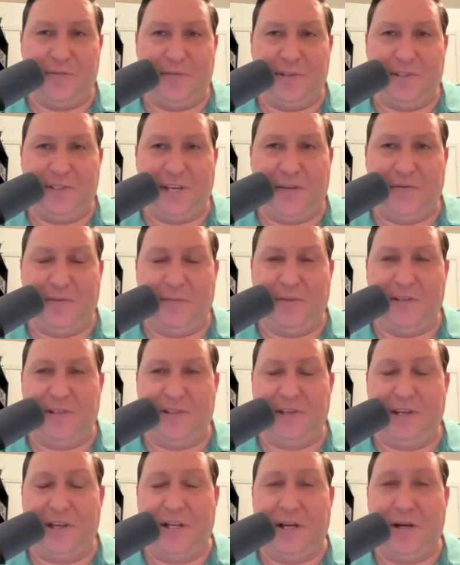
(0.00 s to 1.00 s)
with Save the
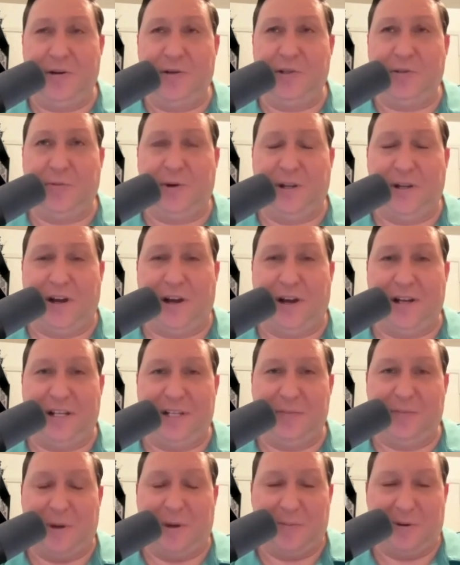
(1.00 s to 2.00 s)
Mosquitoes when
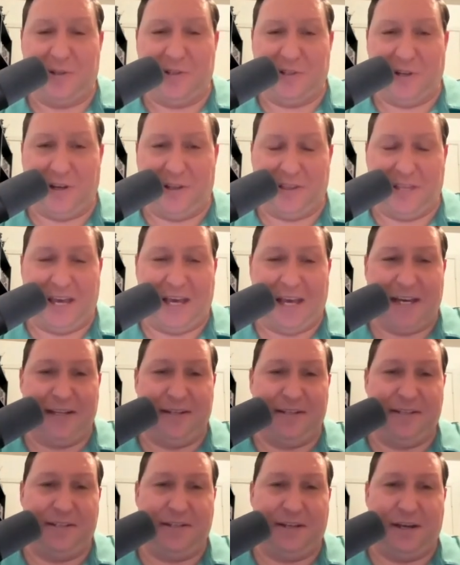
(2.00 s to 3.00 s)
audience members saw
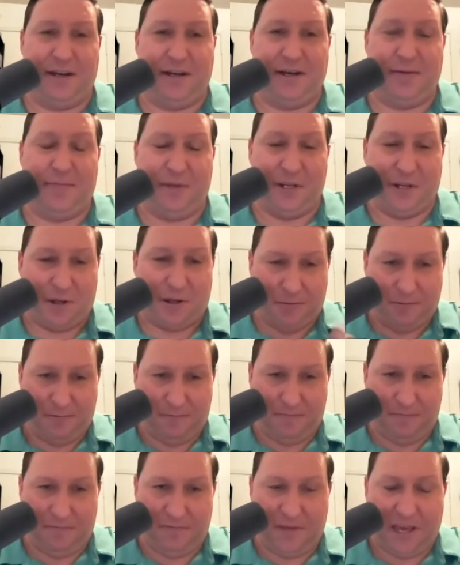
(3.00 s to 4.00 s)
that,
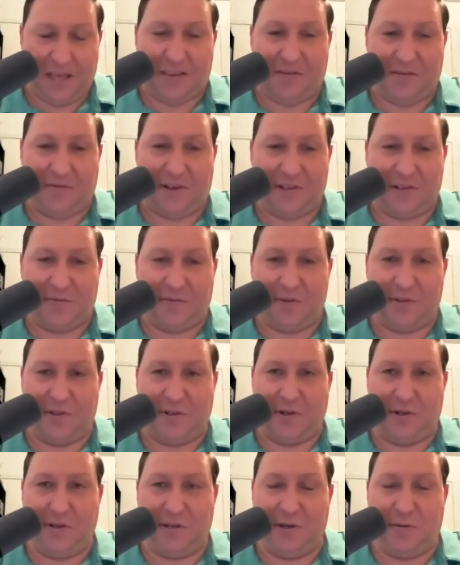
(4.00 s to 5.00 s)
at the festival
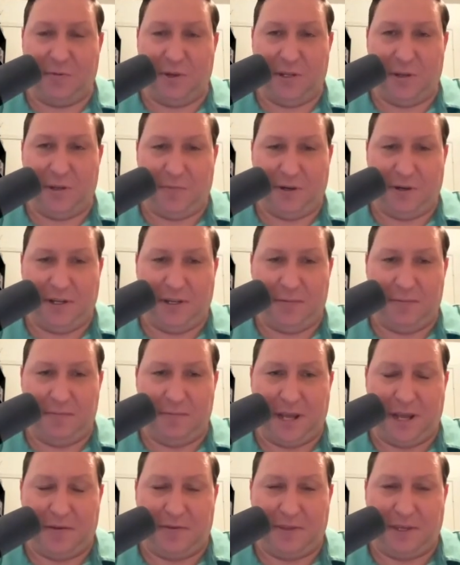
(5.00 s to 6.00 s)
circuit when you put it
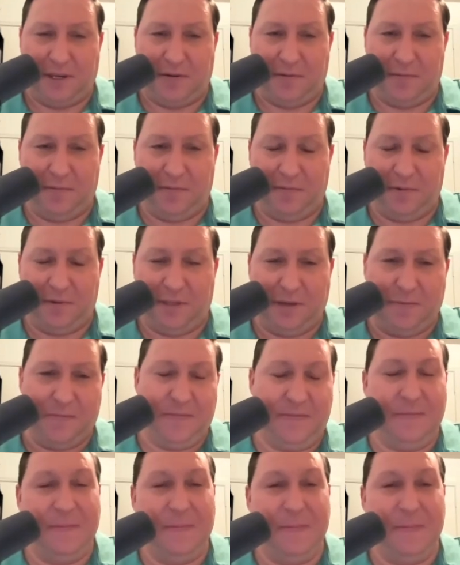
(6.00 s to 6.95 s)
out there for them?